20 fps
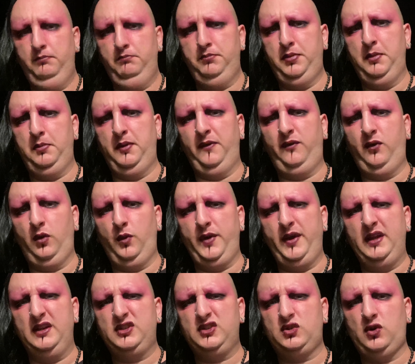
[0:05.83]
But before we
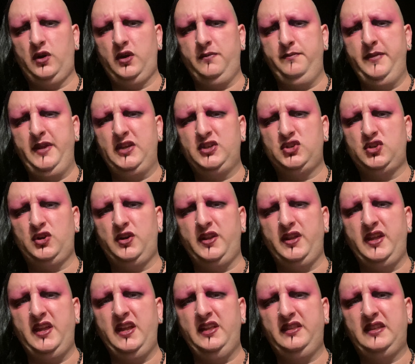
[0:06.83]
get started, make sure to
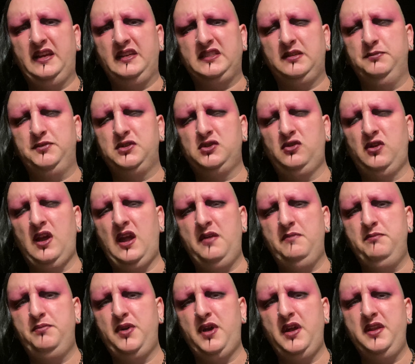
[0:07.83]
hit that
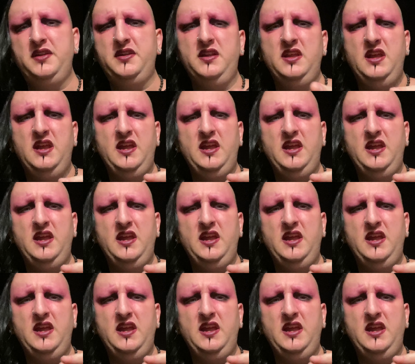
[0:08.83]
subscribe button